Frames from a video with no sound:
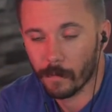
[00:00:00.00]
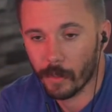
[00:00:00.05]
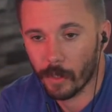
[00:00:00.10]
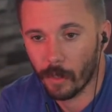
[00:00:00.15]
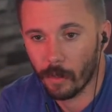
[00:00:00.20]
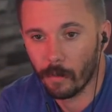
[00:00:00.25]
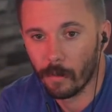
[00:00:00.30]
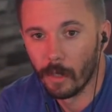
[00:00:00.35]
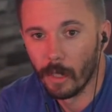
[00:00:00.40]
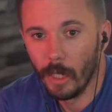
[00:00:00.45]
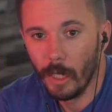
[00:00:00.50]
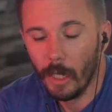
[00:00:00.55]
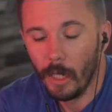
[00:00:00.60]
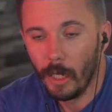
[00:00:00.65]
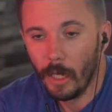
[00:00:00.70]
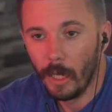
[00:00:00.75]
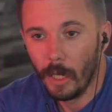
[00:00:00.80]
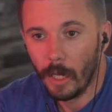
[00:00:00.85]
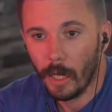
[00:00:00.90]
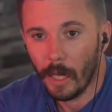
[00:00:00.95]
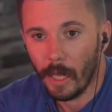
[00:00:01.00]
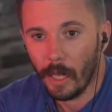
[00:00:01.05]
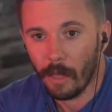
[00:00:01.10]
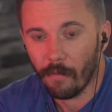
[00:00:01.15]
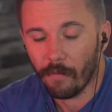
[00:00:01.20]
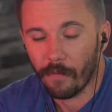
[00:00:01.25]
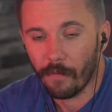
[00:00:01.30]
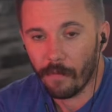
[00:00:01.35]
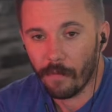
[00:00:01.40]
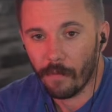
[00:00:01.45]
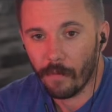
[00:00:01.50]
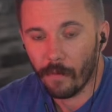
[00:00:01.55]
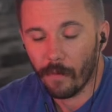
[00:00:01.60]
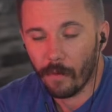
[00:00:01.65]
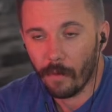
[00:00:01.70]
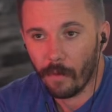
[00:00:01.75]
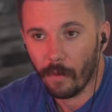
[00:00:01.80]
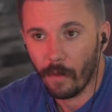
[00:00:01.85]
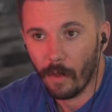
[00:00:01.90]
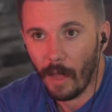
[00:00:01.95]
So if
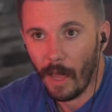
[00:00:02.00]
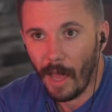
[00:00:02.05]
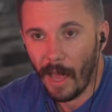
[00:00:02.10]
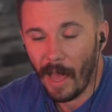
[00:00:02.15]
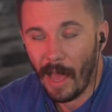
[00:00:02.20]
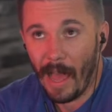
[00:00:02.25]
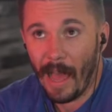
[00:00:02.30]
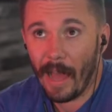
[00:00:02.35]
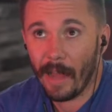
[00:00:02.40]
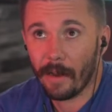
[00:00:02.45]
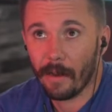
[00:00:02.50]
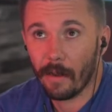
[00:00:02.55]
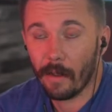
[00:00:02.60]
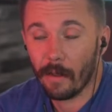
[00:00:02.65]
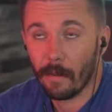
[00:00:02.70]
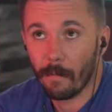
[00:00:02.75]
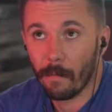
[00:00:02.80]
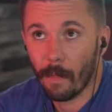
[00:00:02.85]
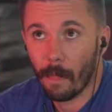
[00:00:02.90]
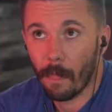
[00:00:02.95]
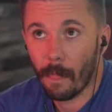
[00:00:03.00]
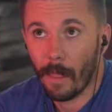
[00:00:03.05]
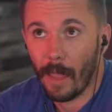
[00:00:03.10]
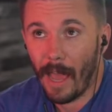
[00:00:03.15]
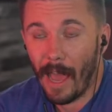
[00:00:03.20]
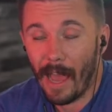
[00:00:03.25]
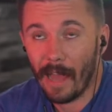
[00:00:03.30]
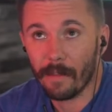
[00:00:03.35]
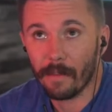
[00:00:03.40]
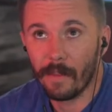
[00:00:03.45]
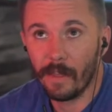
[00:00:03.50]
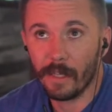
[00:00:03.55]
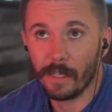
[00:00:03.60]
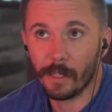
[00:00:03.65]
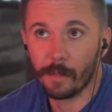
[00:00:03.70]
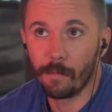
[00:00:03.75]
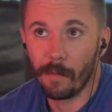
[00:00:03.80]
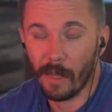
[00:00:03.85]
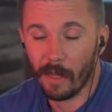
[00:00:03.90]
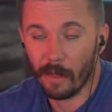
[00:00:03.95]
had
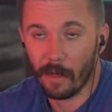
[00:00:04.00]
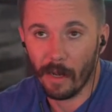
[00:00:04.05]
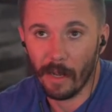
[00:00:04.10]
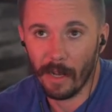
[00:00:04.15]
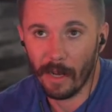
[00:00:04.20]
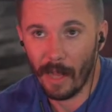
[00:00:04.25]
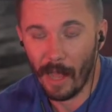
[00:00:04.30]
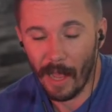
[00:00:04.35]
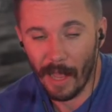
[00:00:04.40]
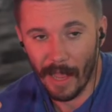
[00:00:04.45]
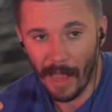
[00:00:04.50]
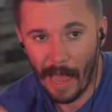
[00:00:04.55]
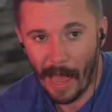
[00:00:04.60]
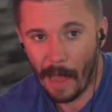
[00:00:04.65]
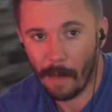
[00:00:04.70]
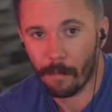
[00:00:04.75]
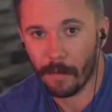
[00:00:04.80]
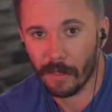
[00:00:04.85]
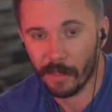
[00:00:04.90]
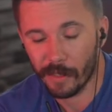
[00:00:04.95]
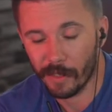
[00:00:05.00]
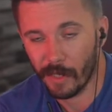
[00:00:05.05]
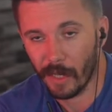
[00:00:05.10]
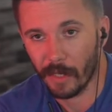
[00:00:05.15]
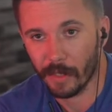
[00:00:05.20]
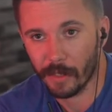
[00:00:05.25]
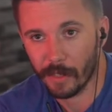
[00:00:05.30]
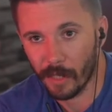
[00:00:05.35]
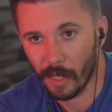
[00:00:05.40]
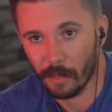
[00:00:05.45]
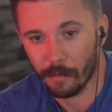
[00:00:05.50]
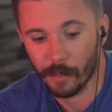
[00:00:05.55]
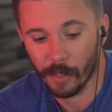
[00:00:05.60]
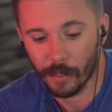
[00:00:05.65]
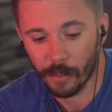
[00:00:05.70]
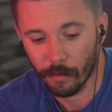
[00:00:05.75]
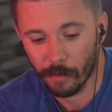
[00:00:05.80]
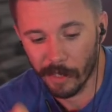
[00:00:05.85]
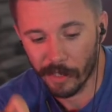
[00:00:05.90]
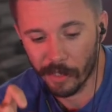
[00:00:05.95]
this been a happenstance type
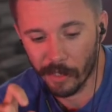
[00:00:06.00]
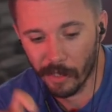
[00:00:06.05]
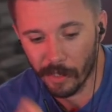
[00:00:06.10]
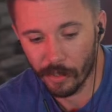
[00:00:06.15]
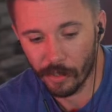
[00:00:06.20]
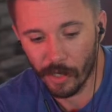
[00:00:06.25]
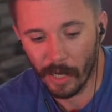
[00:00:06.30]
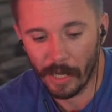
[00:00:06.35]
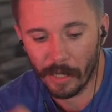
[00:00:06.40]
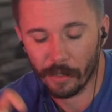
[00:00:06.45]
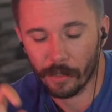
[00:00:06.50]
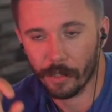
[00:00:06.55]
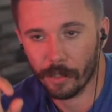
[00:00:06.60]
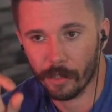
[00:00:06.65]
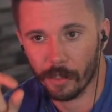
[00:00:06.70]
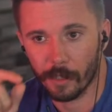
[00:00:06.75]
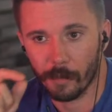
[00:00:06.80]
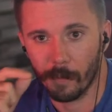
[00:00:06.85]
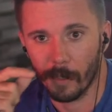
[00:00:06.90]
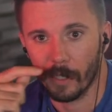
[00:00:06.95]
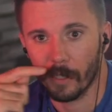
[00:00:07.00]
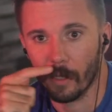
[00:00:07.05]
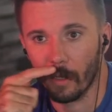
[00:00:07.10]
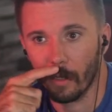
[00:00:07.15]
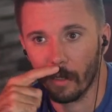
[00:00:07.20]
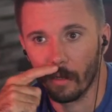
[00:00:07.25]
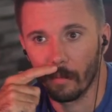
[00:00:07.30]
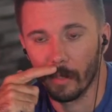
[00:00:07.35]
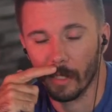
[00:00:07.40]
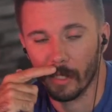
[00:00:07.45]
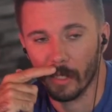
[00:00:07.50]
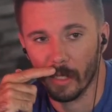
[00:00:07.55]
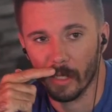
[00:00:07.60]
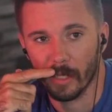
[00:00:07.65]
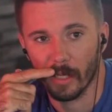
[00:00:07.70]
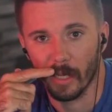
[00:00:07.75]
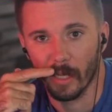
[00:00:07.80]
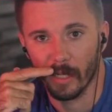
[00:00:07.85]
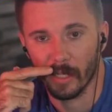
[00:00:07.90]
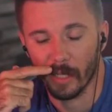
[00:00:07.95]
situation, and Josh speaks a little bit to
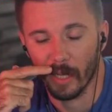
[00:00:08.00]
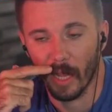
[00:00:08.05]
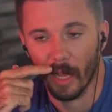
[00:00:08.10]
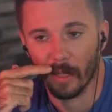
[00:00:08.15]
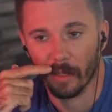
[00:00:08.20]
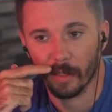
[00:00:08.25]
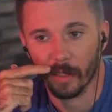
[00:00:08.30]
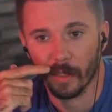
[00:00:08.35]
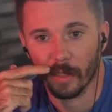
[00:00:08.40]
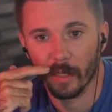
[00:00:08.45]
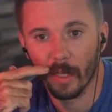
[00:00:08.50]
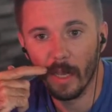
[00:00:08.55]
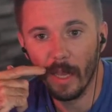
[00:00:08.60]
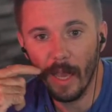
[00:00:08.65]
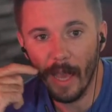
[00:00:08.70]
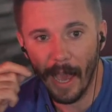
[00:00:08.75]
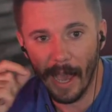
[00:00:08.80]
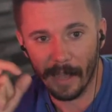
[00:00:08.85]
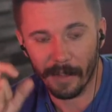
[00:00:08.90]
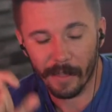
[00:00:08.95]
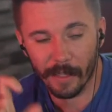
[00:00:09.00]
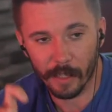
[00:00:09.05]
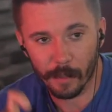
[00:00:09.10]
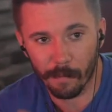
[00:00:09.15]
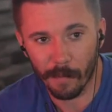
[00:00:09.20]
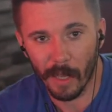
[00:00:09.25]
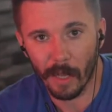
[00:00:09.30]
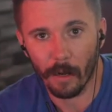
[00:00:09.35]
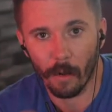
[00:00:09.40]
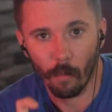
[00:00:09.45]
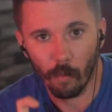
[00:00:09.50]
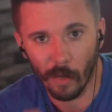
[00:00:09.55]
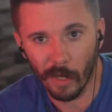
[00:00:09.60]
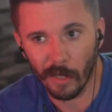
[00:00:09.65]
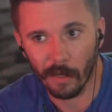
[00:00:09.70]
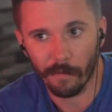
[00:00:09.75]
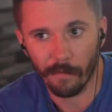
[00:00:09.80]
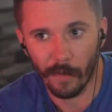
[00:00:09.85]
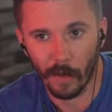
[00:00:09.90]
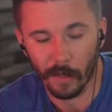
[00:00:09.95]
this in his analysis, had this been a
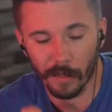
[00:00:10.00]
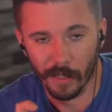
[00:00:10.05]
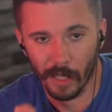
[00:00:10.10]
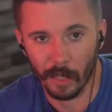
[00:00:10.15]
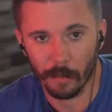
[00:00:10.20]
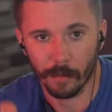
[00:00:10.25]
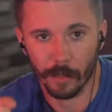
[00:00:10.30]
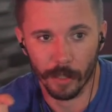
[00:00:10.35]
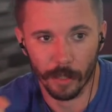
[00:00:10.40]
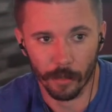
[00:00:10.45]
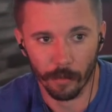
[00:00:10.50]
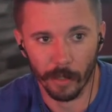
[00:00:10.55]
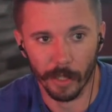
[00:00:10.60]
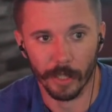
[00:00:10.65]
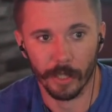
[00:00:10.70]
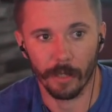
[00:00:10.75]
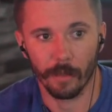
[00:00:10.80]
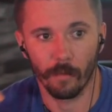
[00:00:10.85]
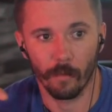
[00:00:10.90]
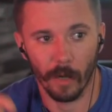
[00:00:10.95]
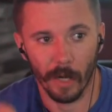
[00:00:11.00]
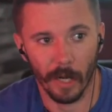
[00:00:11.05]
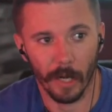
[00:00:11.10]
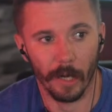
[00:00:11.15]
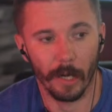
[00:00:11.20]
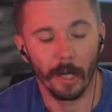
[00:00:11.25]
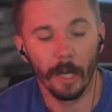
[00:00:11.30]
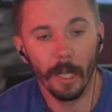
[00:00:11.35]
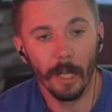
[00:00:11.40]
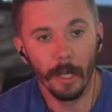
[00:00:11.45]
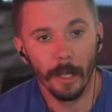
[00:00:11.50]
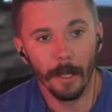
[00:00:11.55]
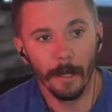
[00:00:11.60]
windfall type situation where